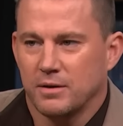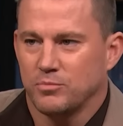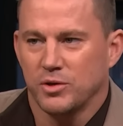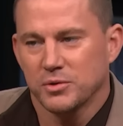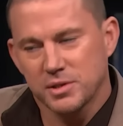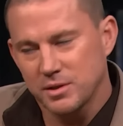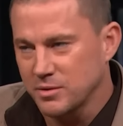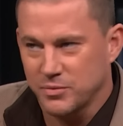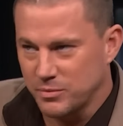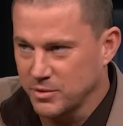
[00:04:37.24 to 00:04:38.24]
You'll see
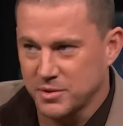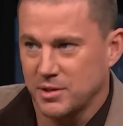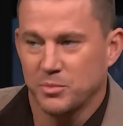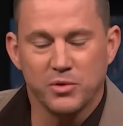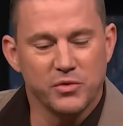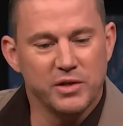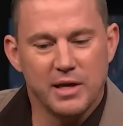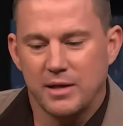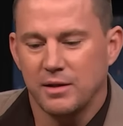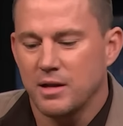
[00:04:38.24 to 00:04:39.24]
the you'll see the movie,
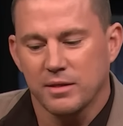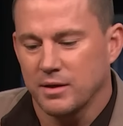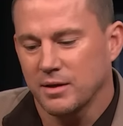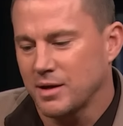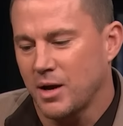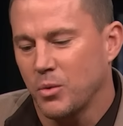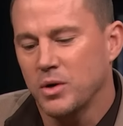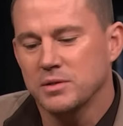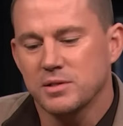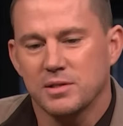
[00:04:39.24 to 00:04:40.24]
and nothing, not
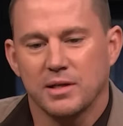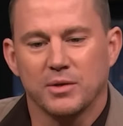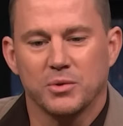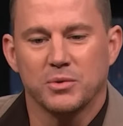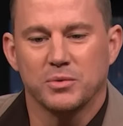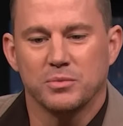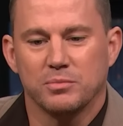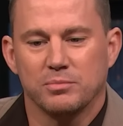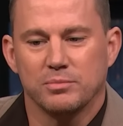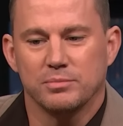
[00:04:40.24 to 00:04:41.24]
one single
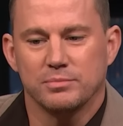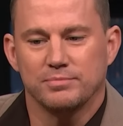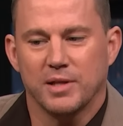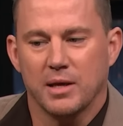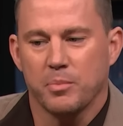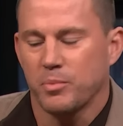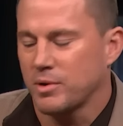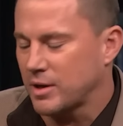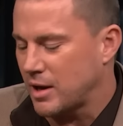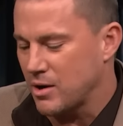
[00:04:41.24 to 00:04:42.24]
like
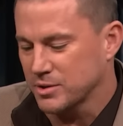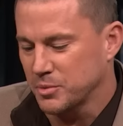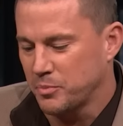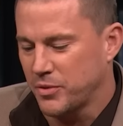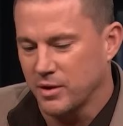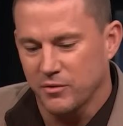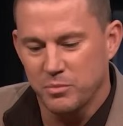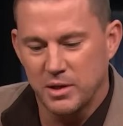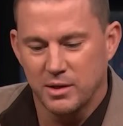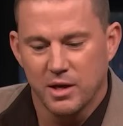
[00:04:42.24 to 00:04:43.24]
character thing of
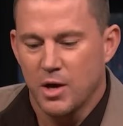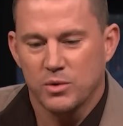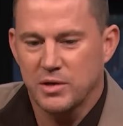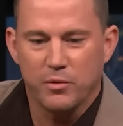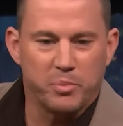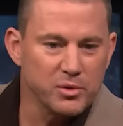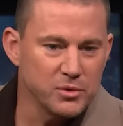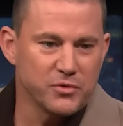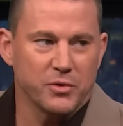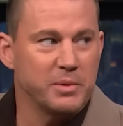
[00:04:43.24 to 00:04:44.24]
me was ever
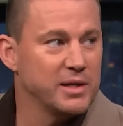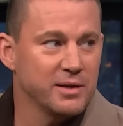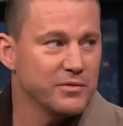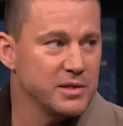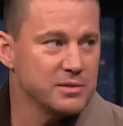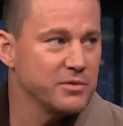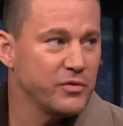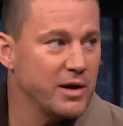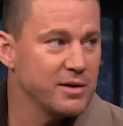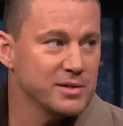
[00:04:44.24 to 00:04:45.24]
pulled from any of these
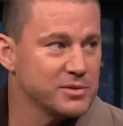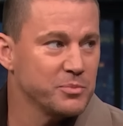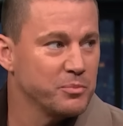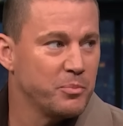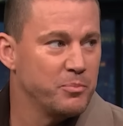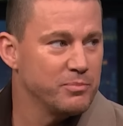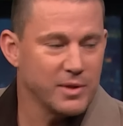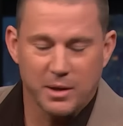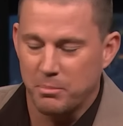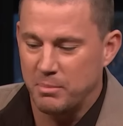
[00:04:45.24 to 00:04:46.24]
nefarious
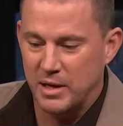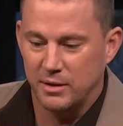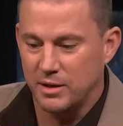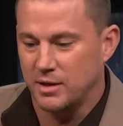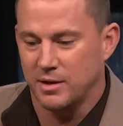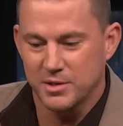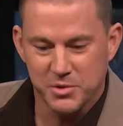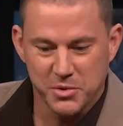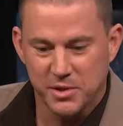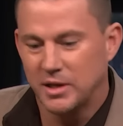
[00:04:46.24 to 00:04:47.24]
like men in
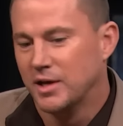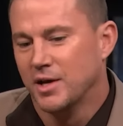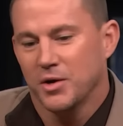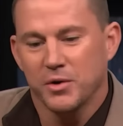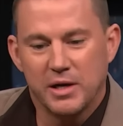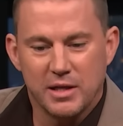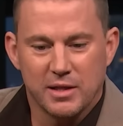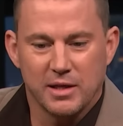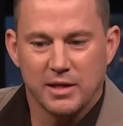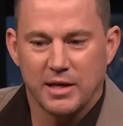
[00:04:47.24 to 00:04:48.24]
history or
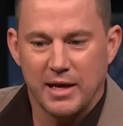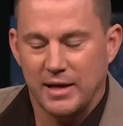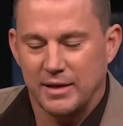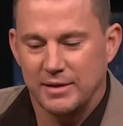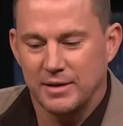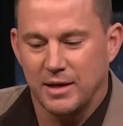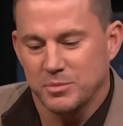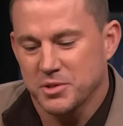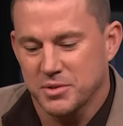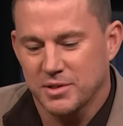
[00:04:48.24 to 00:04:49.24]
anything. And
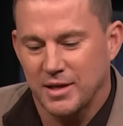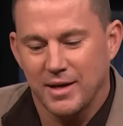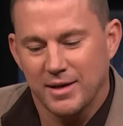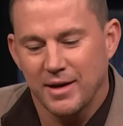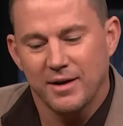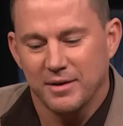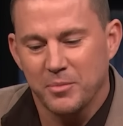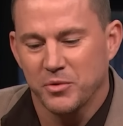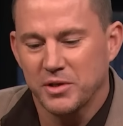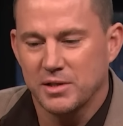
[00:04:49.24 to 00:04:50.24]
I'm just, uh, you know,
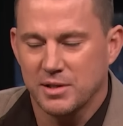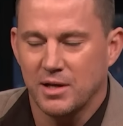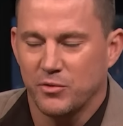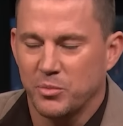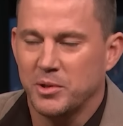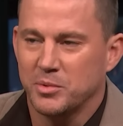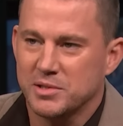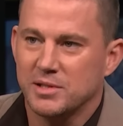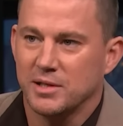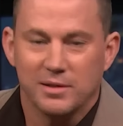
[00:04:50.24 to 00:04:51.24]
I'm really excited for people
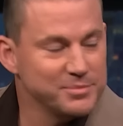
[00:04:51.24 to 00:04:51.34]
to see it.